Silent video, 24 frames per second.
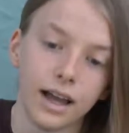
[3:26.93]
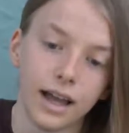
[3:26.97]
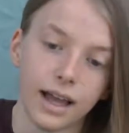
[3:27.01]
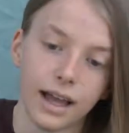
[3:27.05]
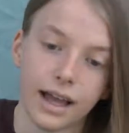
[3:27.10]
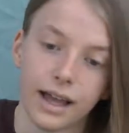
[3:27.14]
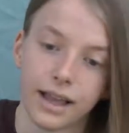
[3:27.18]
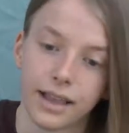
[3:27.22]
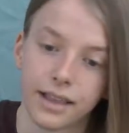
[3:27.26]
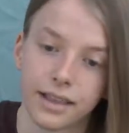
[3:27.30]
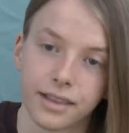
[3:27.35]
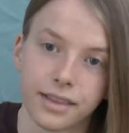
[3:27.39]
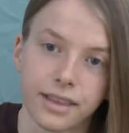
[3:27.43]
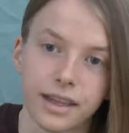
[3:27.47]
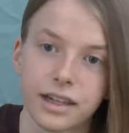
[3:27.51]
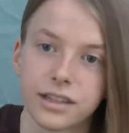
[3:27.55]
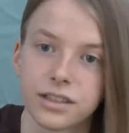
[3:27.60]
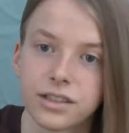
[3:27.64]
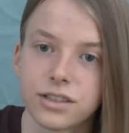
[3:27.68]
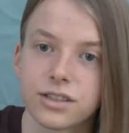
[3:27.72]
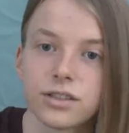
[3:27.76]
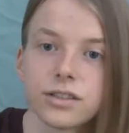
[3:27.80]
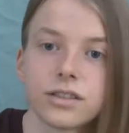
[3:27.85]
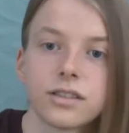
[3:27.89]
And
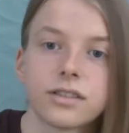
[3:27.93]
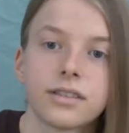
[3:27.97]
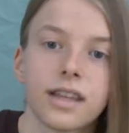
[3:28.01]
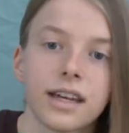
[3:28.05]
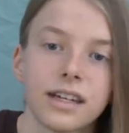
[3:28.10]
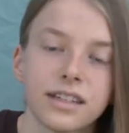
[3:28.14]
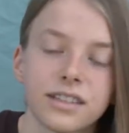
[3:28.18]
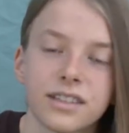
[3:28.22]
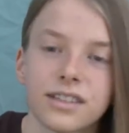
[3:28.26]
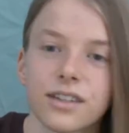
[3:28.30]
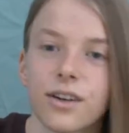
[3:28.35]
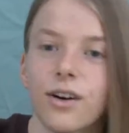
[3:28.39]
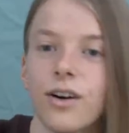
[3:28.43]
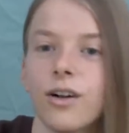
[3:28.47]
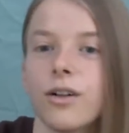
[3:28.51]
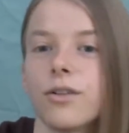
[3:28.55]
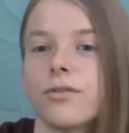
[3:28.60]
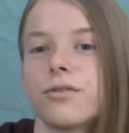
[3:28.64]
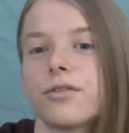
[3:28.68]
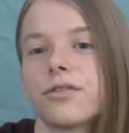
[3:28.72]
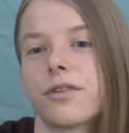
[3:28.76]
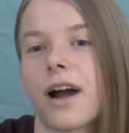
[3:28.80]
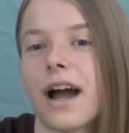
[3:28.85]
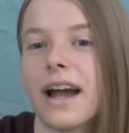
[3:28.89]
there's a whole
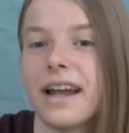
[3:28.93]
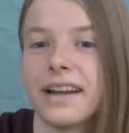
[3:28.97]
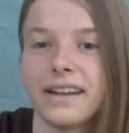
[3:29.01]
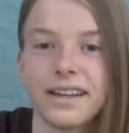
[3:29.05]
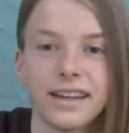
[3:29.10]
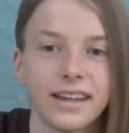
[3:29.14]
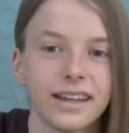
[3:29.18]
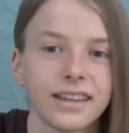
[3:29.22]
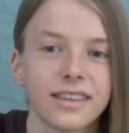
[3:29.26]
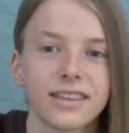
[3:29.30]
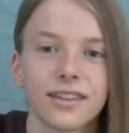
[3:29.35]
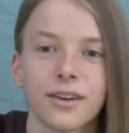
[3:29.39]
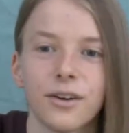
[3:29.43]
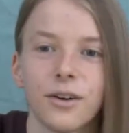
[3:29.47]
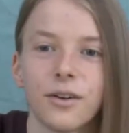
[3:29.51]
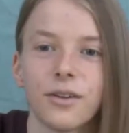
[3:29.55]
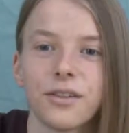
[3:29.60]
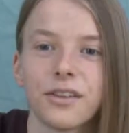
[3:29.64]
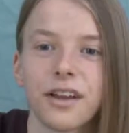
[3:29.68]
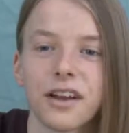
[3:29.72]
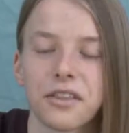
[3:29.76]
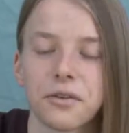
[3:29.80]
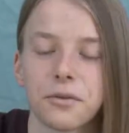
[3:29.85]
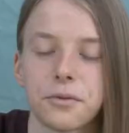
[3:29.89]
variety. It's a whole
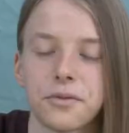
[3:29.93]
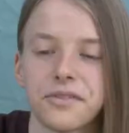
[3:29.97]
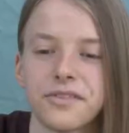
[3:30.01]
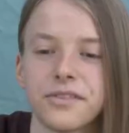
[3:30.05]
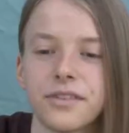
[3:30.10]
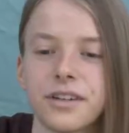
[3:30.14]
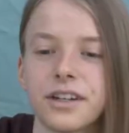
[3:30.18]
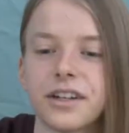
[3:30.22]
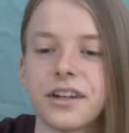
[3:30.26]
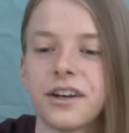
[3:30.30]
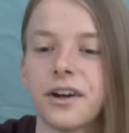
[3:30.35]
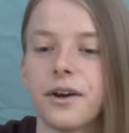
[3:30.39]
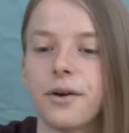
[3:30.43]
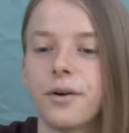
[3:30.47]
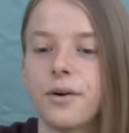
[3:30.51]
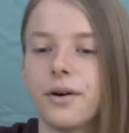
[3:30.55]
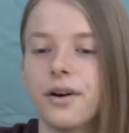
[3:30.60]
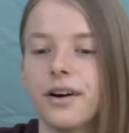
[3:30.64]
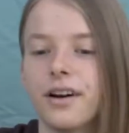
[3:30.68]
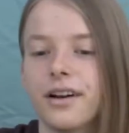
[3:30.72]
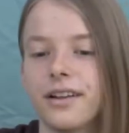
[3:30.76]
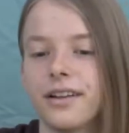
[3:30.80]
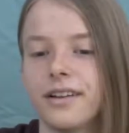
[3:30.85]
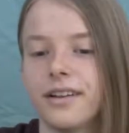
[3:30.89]
nother video
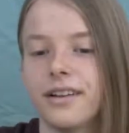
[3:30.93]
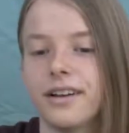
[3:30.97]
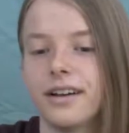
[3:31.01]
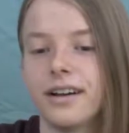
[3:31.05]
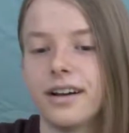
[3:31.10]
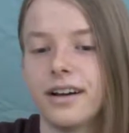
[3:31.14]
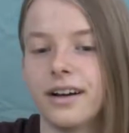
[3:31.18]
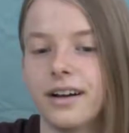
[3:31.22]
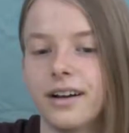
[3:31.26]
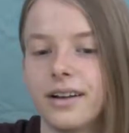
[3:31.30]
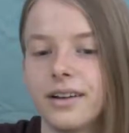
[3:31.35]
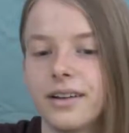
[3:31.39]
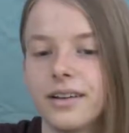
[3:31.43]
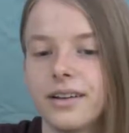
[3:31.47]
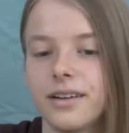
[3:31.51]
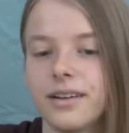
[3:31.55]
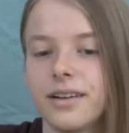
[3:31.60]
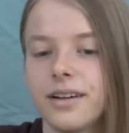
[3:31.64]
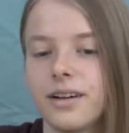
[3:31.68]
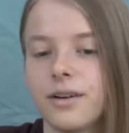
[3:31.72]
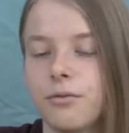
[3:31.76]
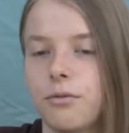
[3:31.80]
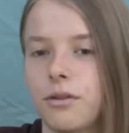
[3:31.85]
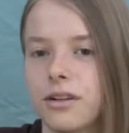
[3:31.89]
on
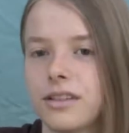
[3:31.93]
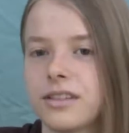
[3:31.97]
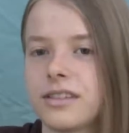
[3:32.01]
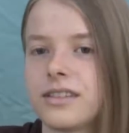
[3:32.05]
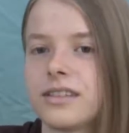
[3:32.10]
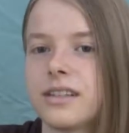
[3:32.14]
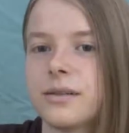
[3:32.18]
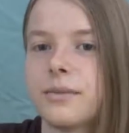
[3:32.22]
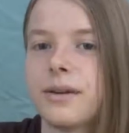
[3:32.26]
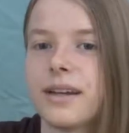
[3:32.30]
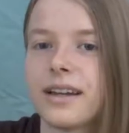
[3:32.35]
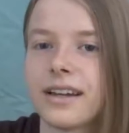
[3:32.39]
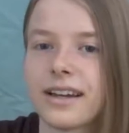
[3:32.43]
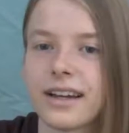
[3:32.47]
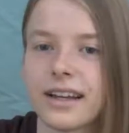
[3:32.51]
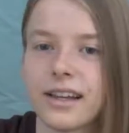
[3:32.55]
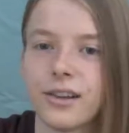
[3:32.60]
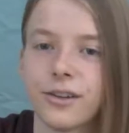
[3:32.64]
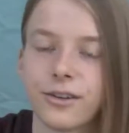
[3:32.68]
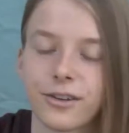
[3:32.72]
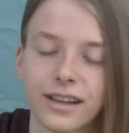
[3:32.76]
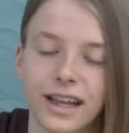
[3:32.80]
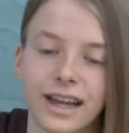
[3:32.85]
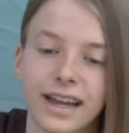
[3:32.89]
what stimming can
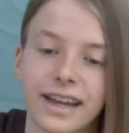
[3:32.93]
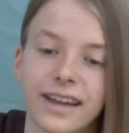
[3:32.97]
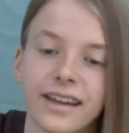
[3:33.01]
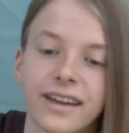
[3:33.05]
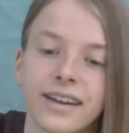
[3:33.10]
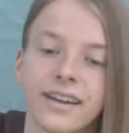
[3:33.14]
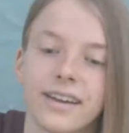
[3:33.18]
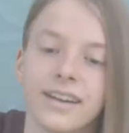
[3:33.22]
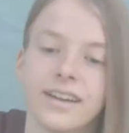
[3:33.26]
look like.